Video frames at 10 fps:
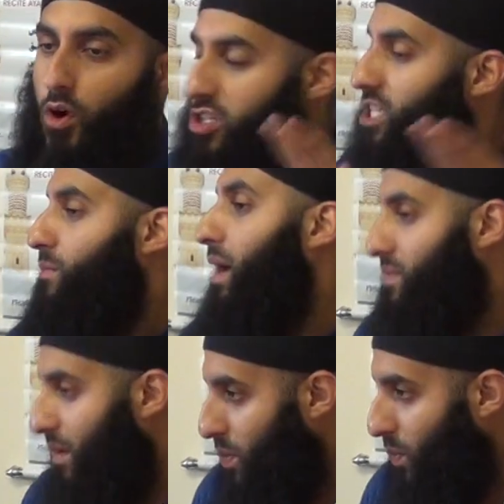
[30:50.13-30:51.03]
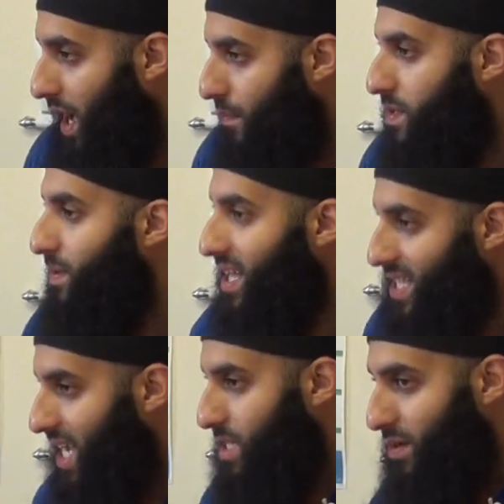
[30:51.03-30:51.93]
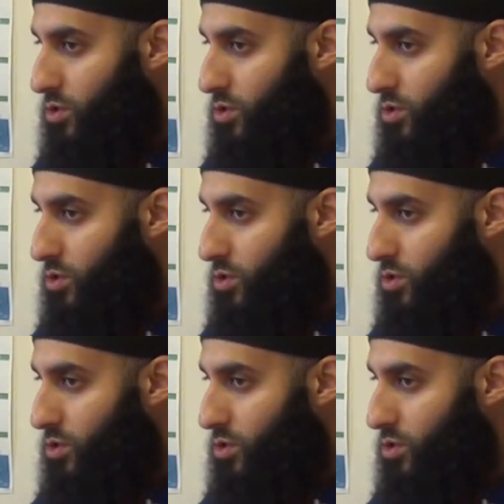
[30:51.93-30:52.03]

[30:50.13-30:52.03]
on Sheikh Muhammad Abdul Wahab to be attacked by